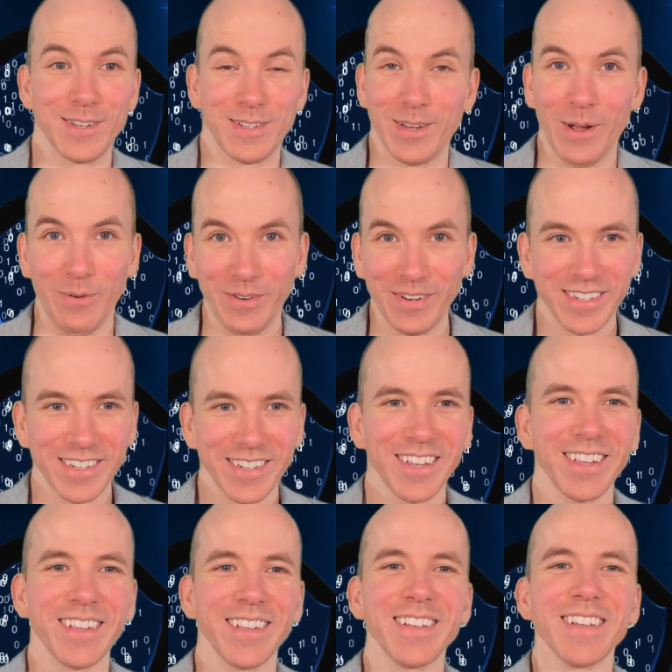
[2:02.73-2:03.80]
just don't
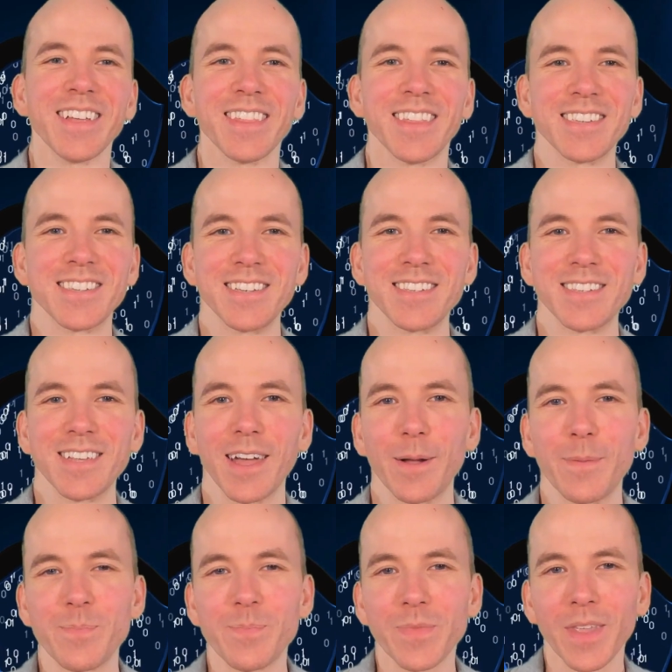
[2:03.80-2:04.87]
this is
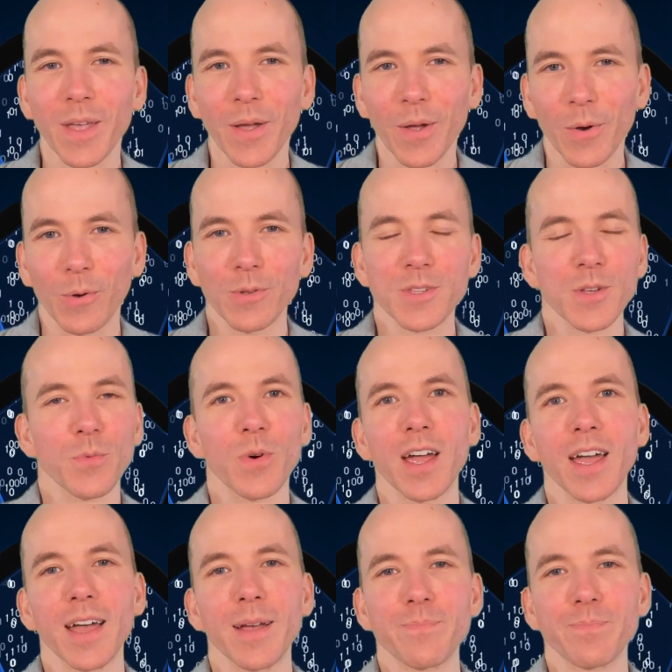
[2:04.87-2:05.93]
uh, also
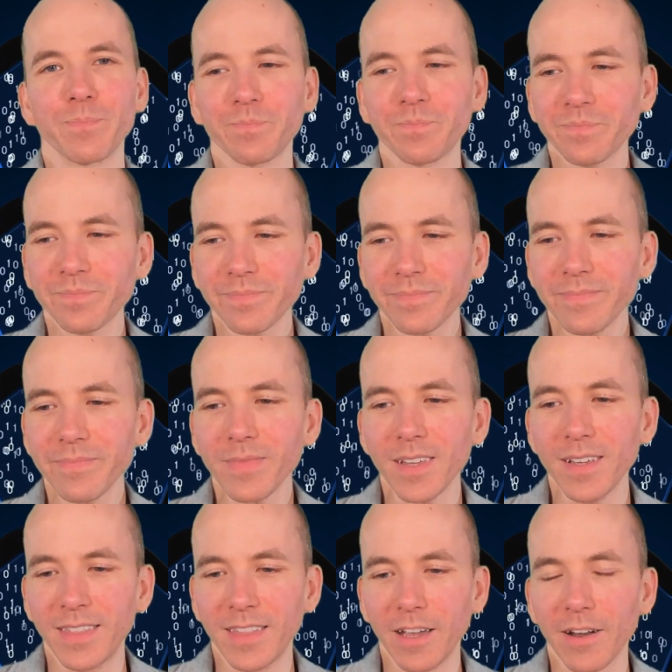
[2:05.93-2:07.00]
where
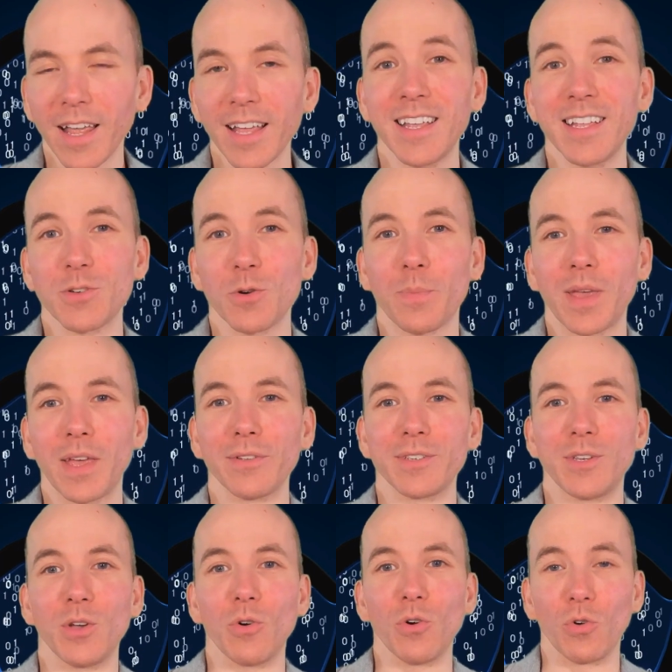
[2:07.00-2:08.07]
they're likely to appeal
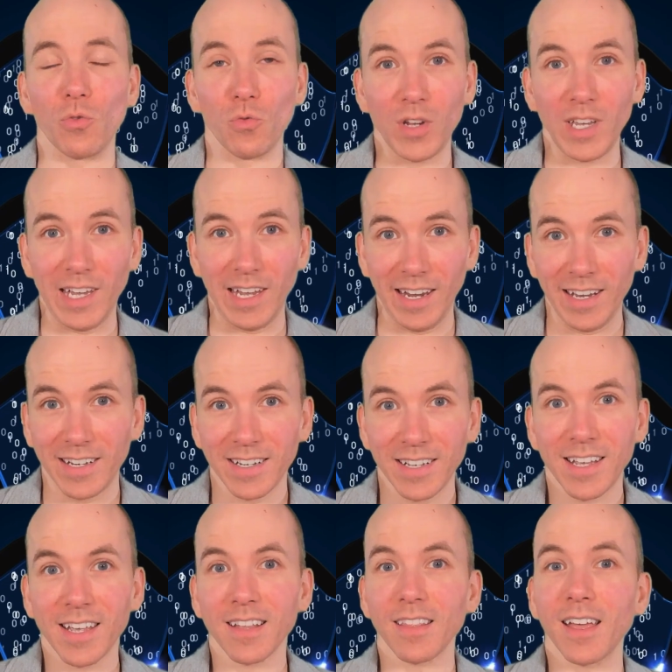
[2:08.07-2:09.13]
to your greed
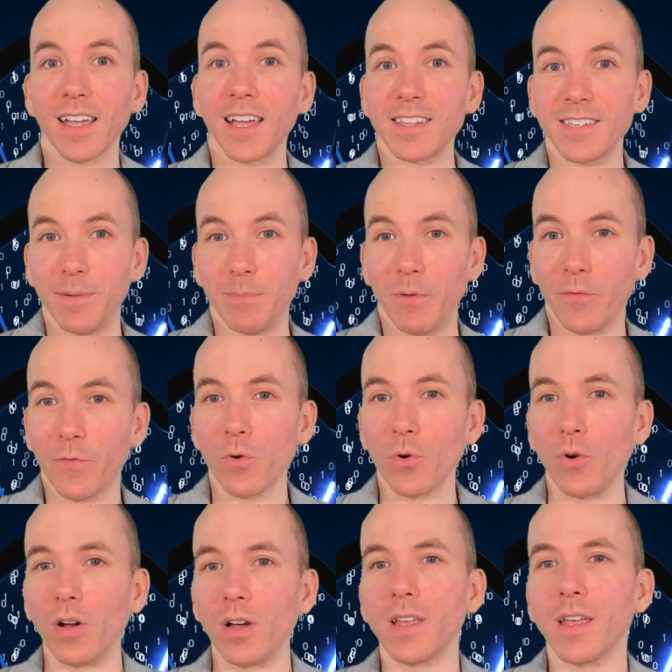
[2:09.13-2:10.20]
like i said
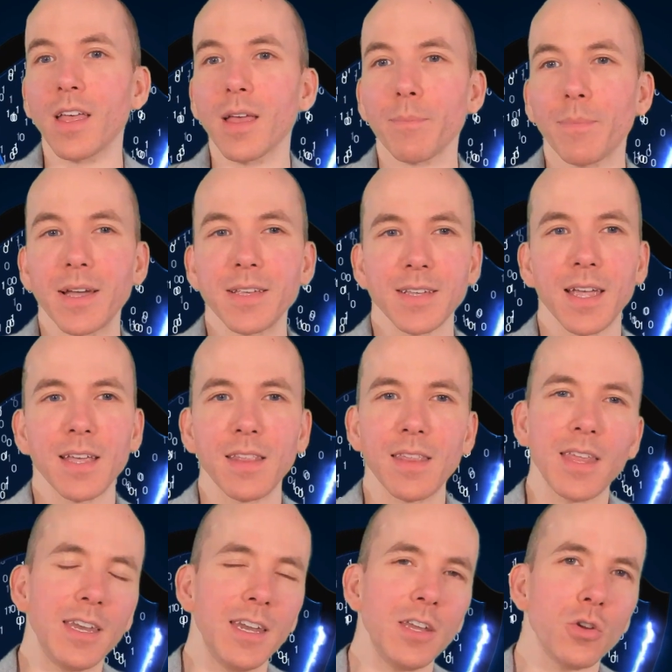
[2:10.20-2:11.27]
before by saying that
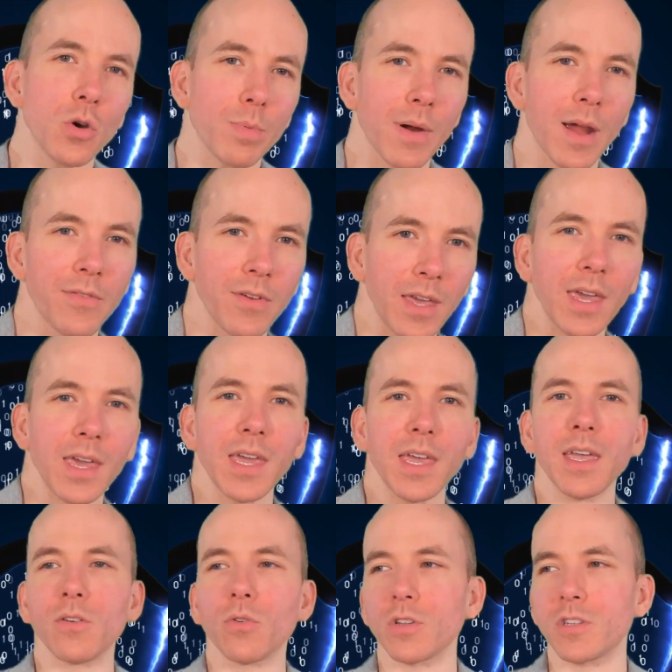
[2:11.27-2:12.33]
they need your private
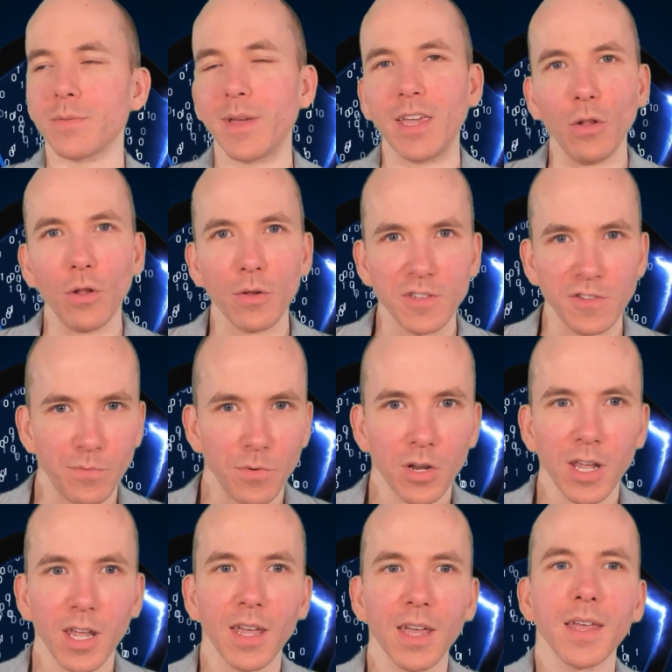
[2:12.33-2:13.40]
key in order to make you loads of
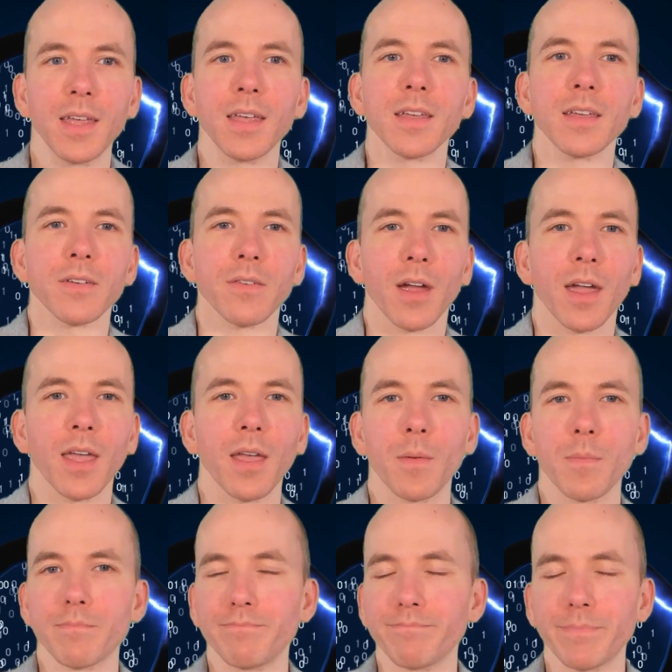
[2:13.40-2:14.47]
money right
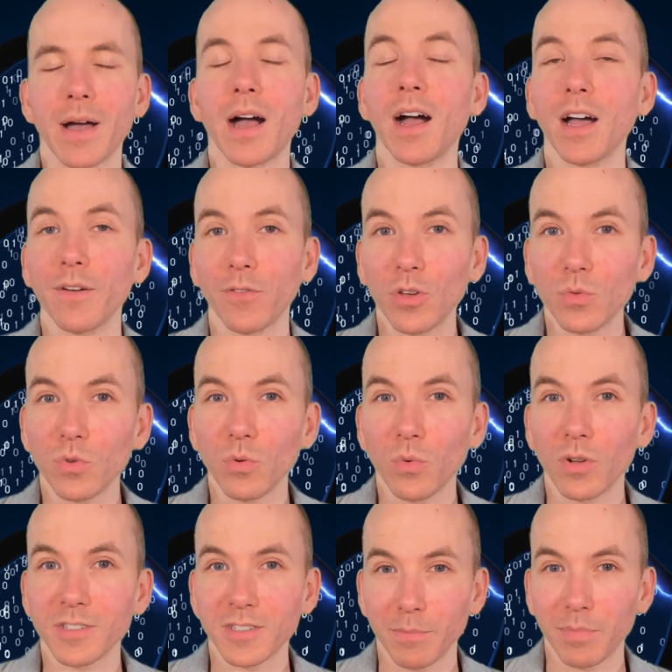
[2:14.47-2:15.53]
part of you will
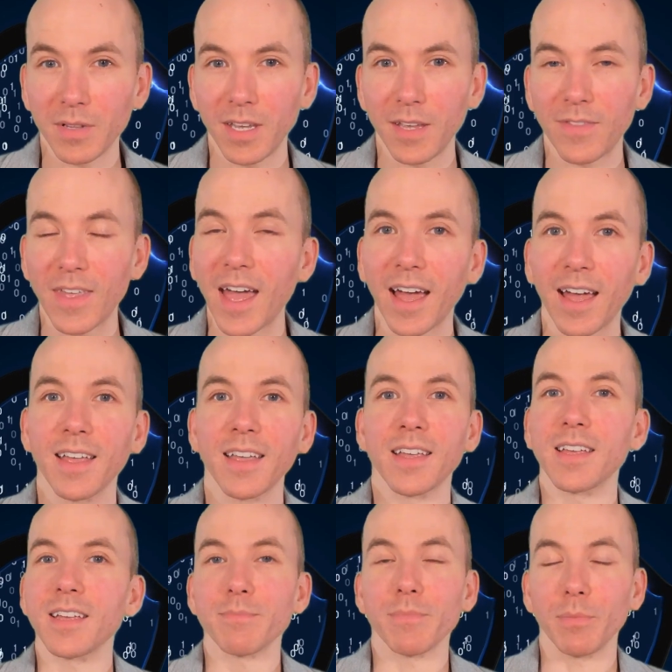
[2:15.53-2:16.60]
want to believe that
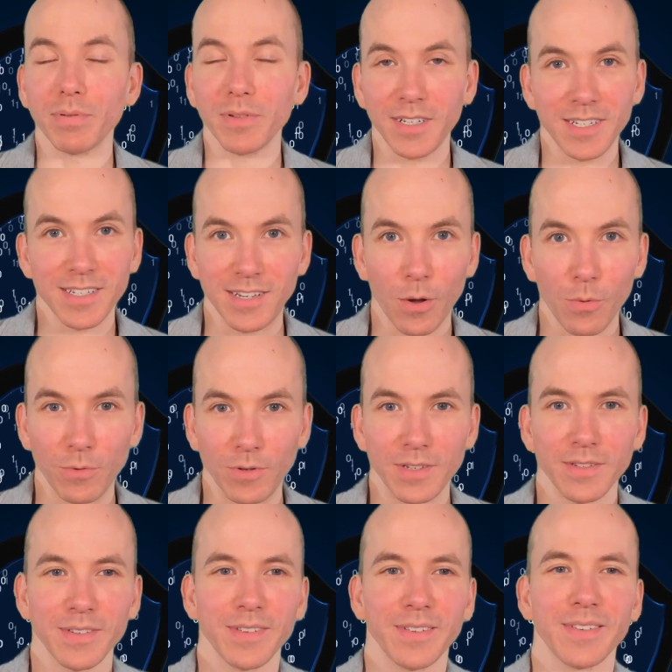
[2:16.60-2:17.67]
but please
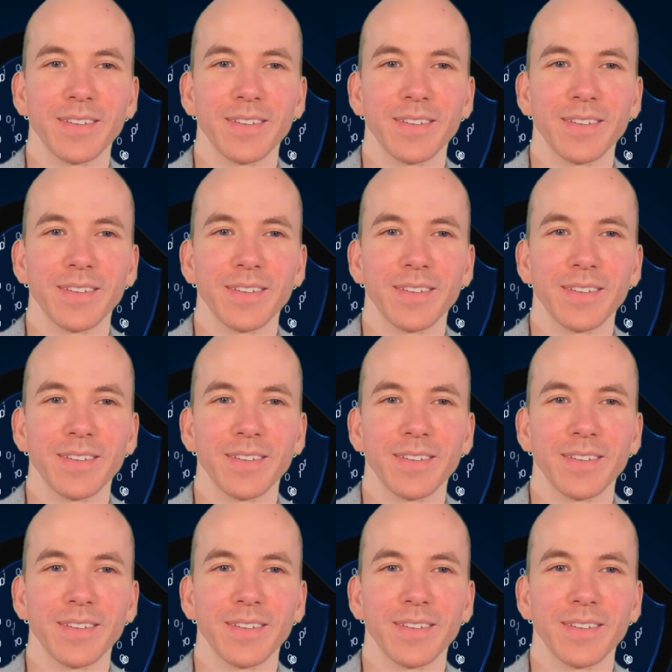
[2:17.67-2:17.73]
don't